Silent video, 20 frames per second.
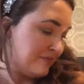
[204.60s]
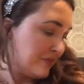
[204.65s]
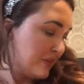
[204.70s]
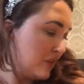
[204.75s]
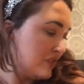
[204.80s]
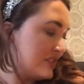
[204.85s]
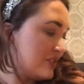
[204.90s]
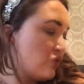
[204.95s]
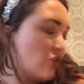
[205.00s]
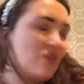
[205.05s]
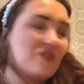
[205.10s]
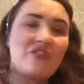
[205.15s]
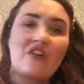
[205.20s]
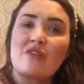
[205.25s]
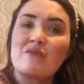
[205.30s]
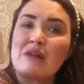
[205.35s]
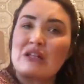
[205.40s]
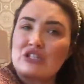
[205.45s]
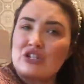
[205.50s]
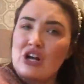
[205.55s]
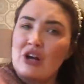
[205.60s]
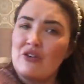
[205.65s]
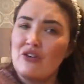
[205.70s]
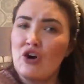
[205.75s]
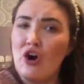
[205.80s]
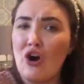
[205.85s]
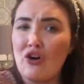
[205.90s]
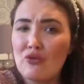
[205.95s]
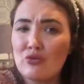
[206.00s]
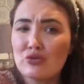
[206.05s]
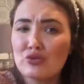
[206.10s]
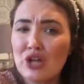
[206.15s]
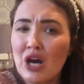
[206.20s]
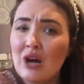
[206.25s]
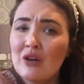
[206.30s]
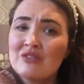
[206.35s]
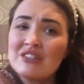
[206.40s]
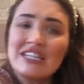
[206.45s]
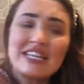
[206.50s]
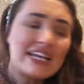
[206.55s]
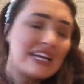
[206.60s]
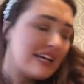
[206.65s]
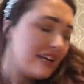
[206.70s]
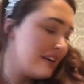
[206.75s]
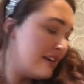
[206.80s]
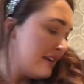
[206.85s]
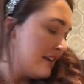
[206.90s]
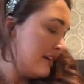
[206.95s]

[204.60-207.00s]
Because it's got very much like a coral tone in it.